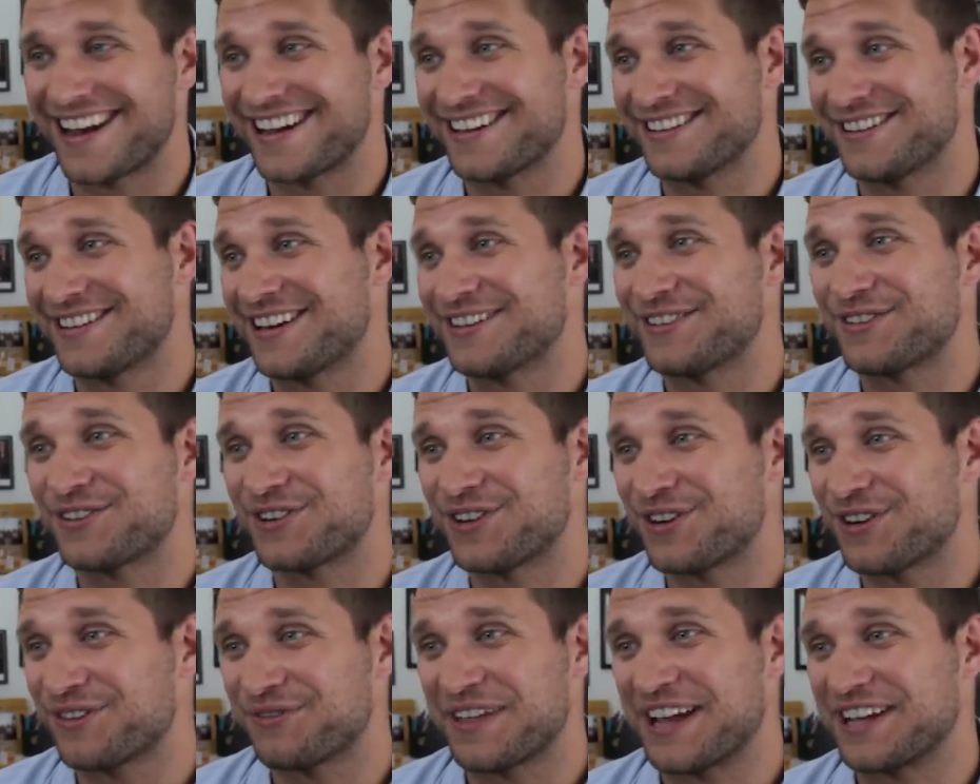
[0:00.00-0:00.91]
I don't
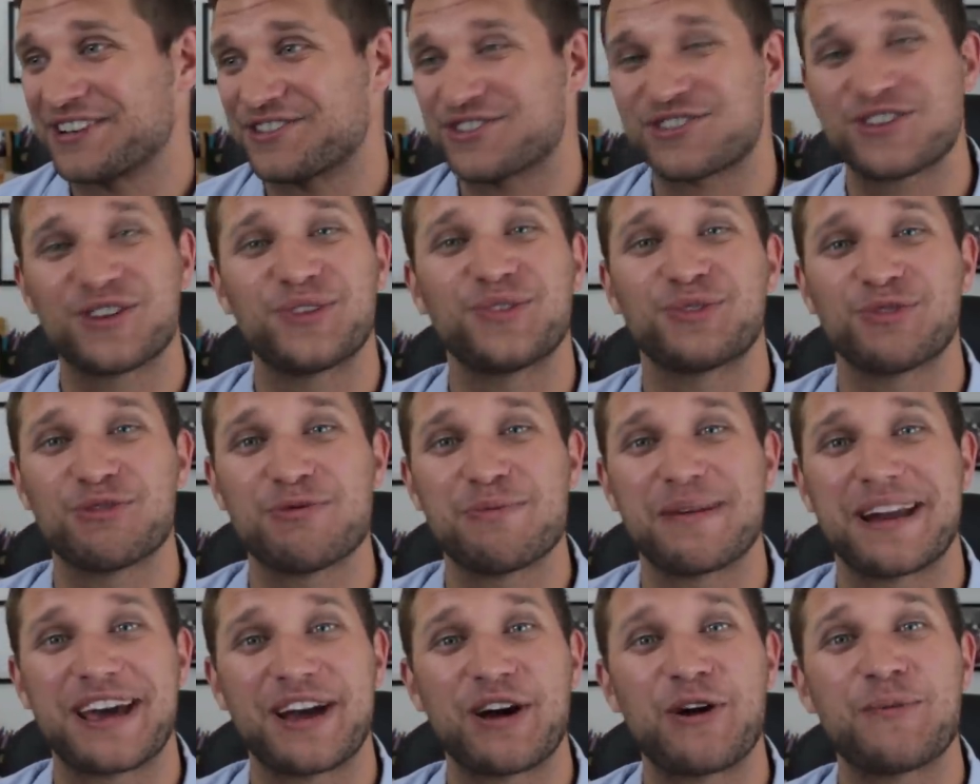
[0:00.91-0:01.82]
know if that showed through,
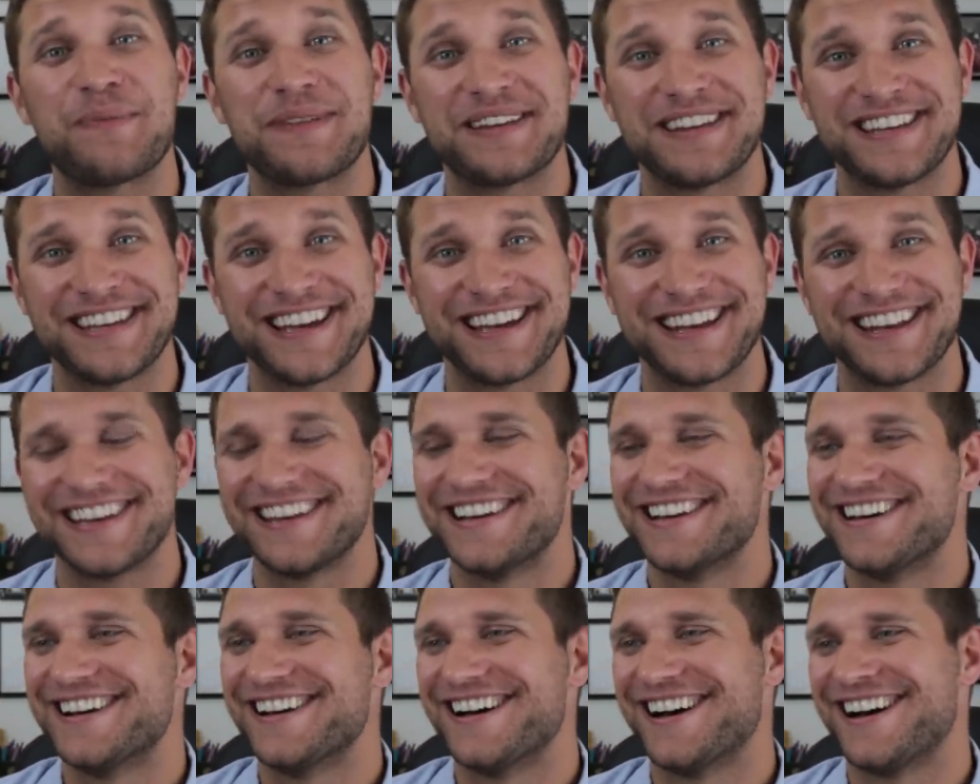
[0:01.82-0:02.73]
but I hope it did,
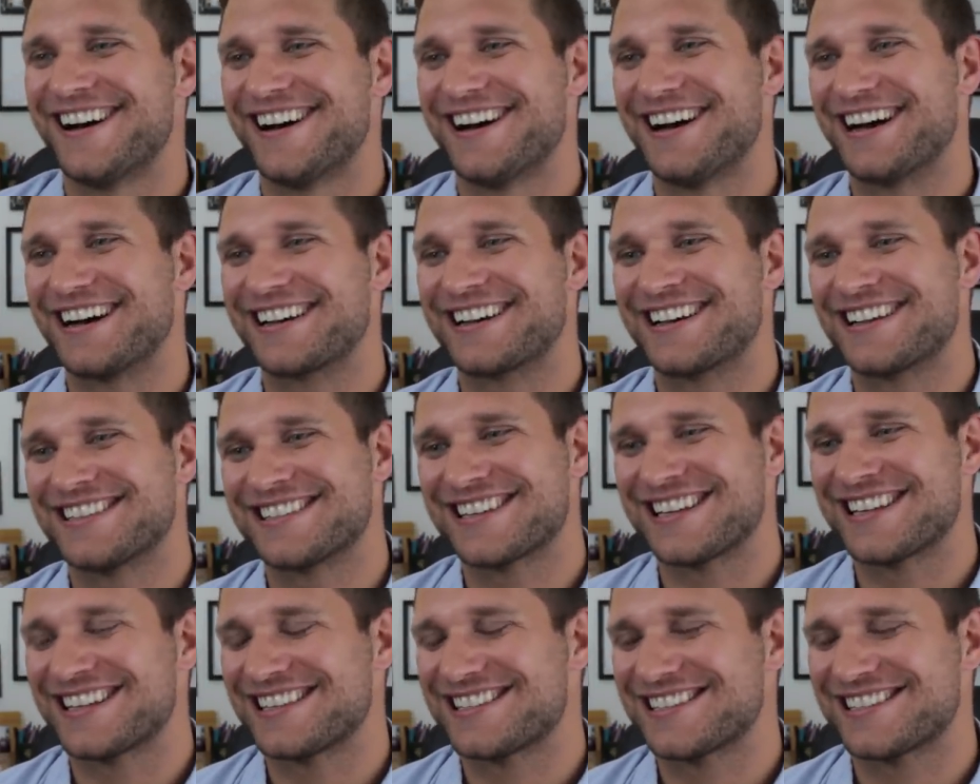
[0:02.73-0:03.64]
because
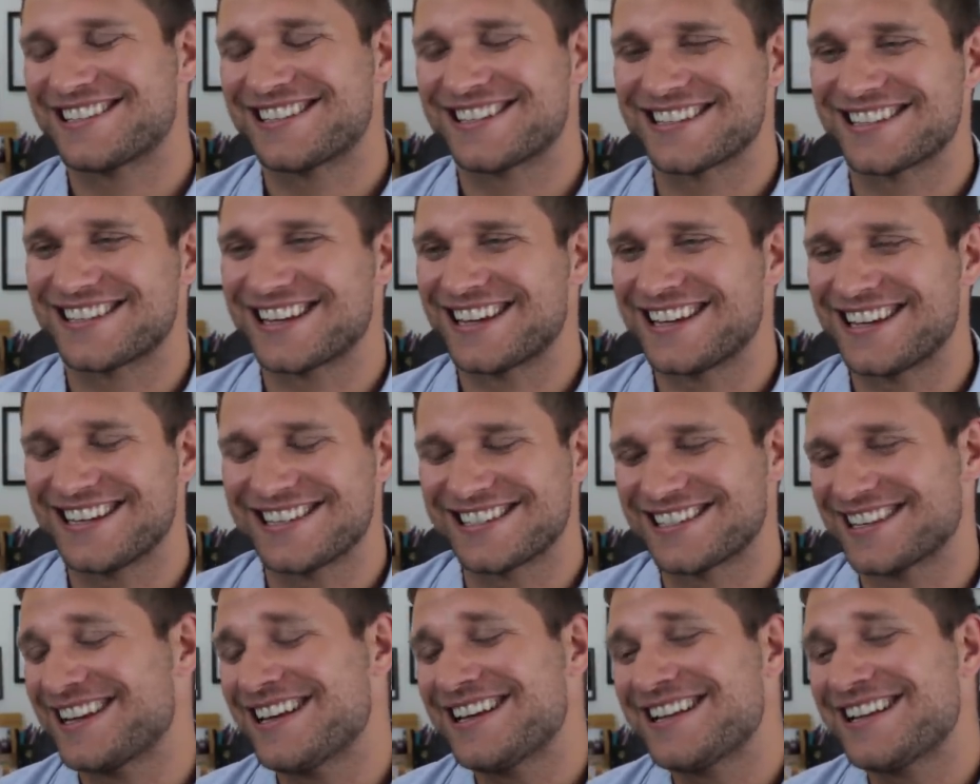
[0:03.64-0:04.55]
it's just he's